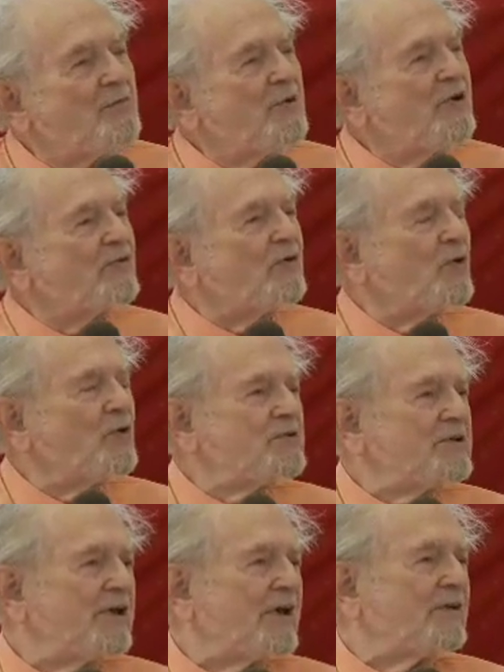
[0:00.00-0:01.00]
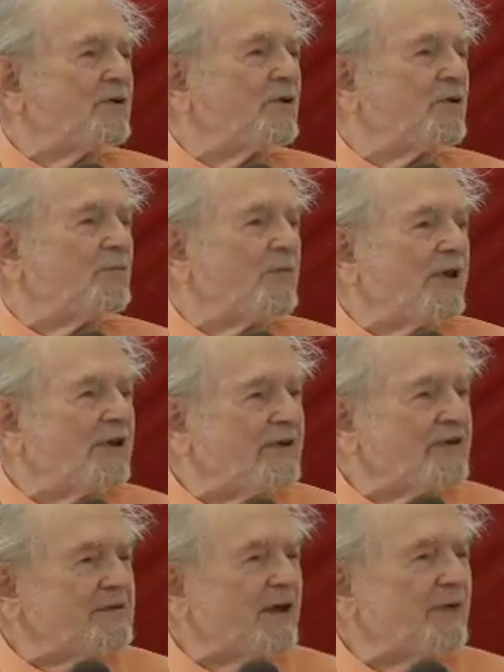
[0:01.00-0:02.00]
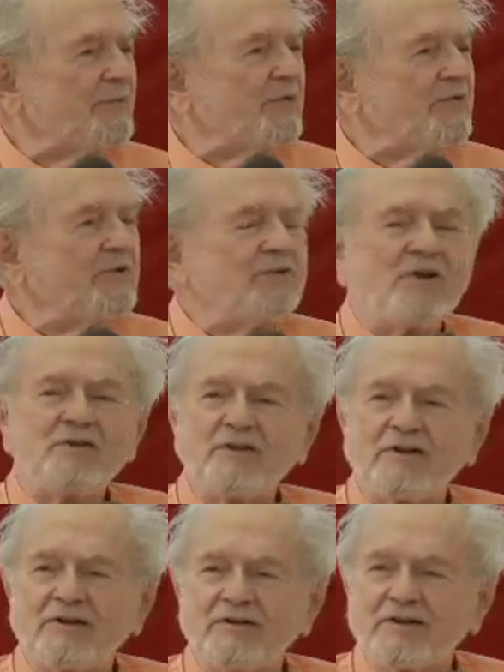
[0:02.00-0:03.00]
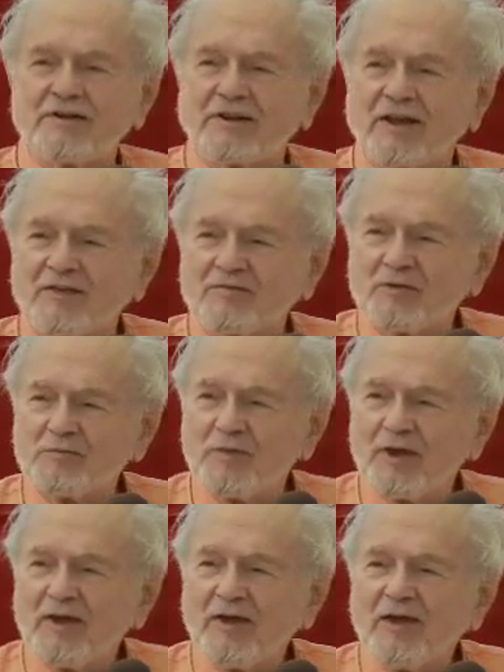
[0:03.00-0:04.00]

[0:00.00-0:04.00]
But of course he had good men disciples. It's not that he didn't have them.